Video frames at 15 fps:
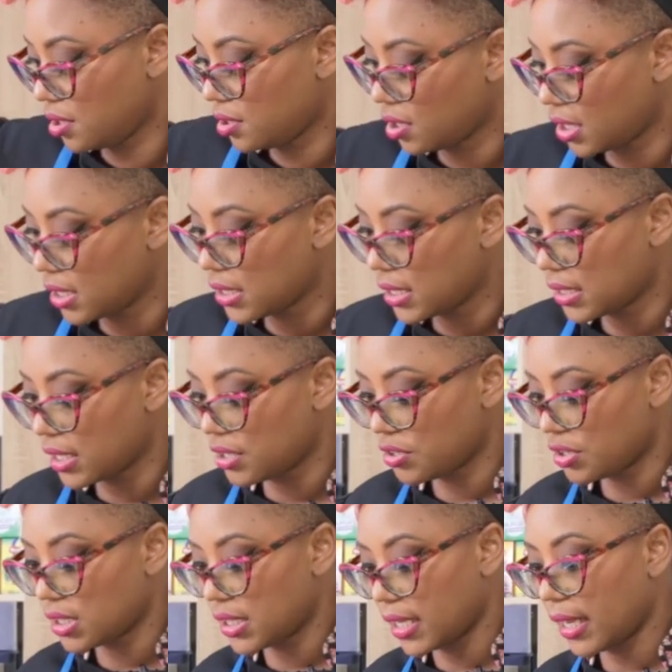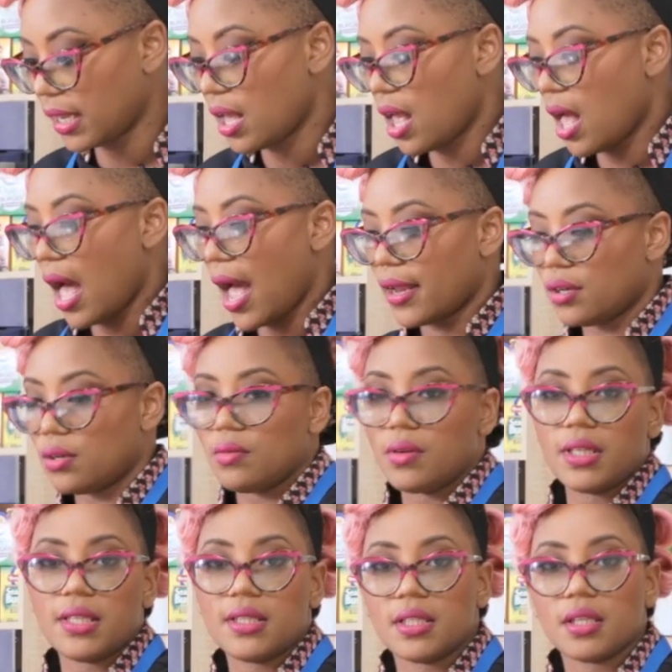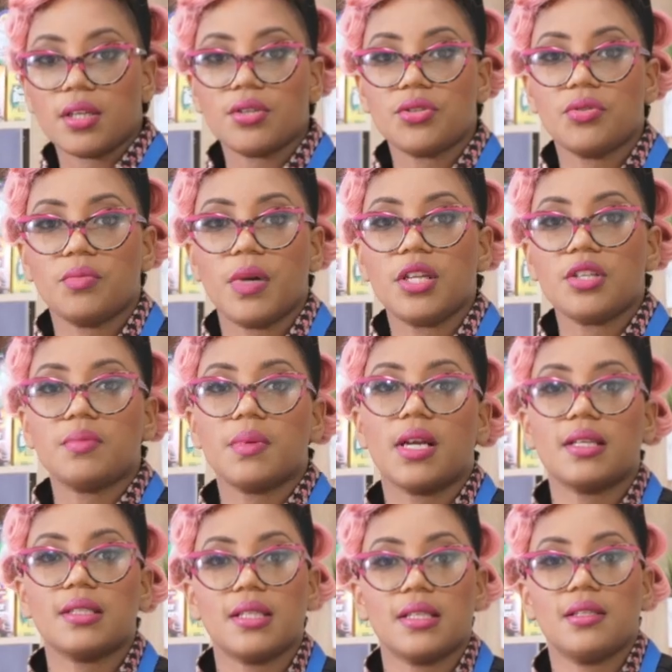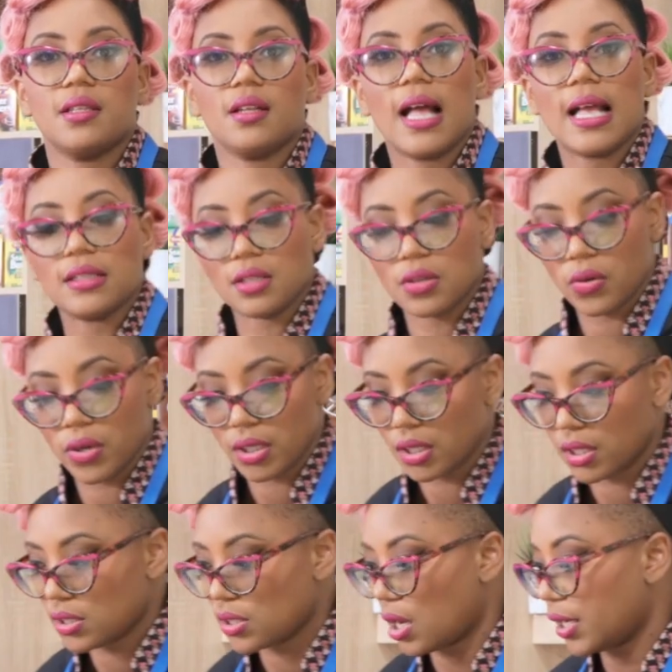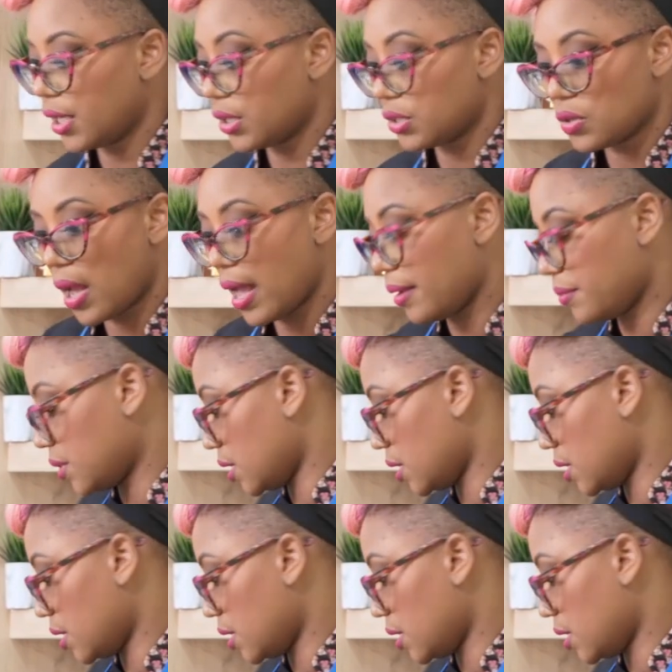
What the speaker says: So this is interesting. I don't want this to cook too much because this still has to go in the lasagna. So I'm